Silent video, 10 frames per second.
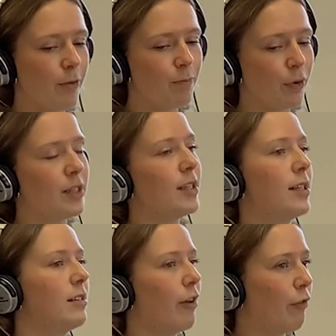
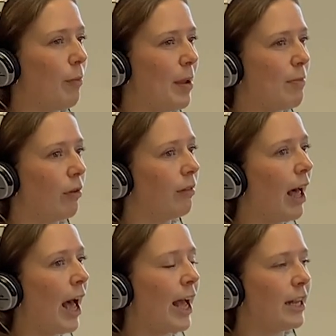printing stuff for people
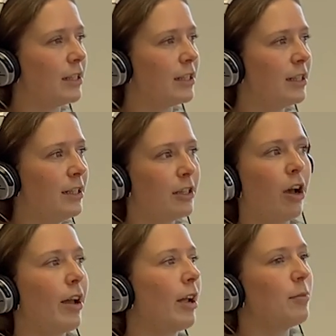and
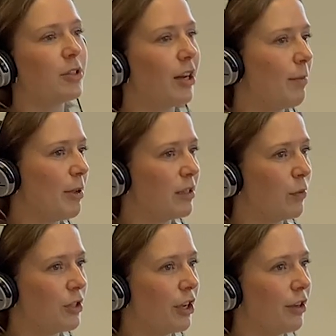cutting up tiny bits of
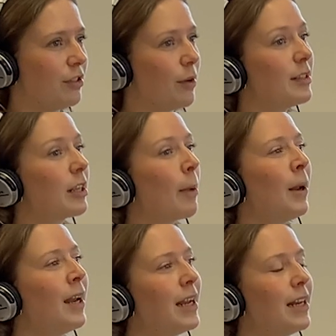audio. So it's a
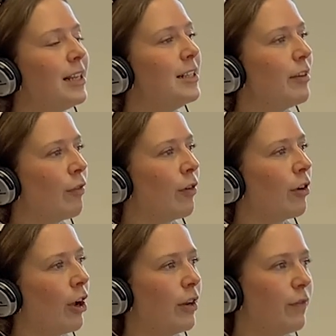completely different
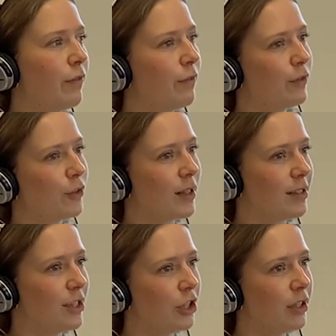kind of
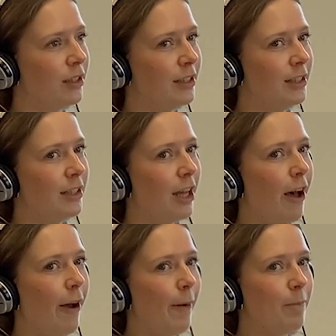transition.
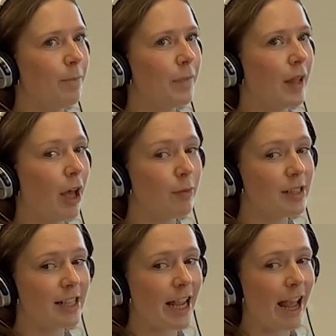I
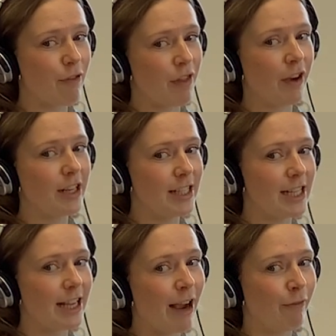would say everything I
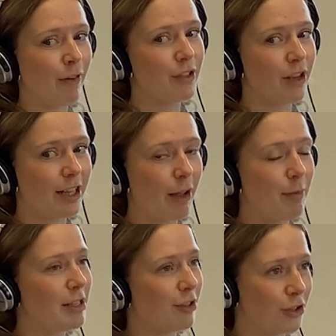did at Riverside gave
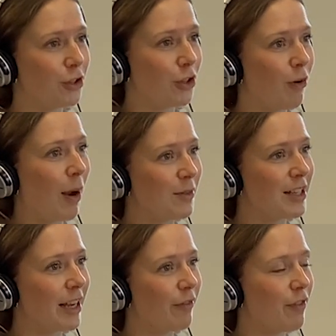me such a good
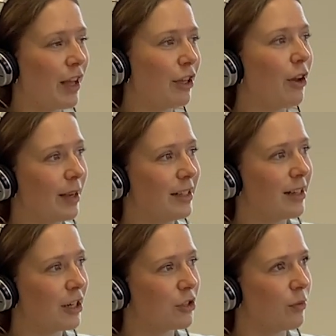grounding for then going
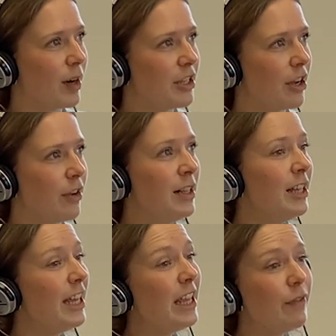to national radio.
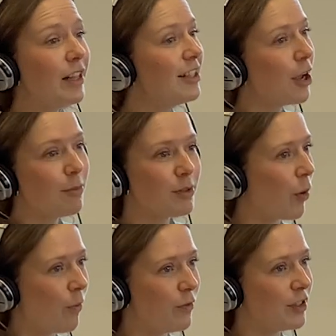Even in terms of
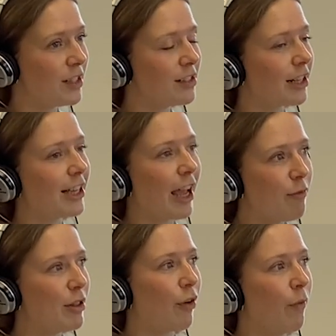confidence, it
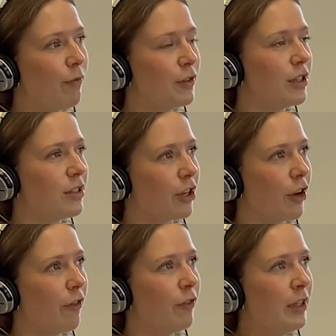gave me the confidence to
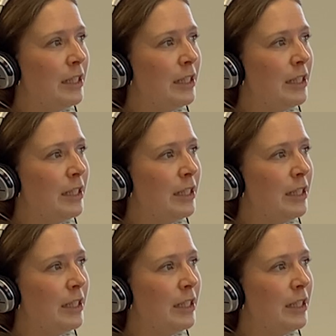kind of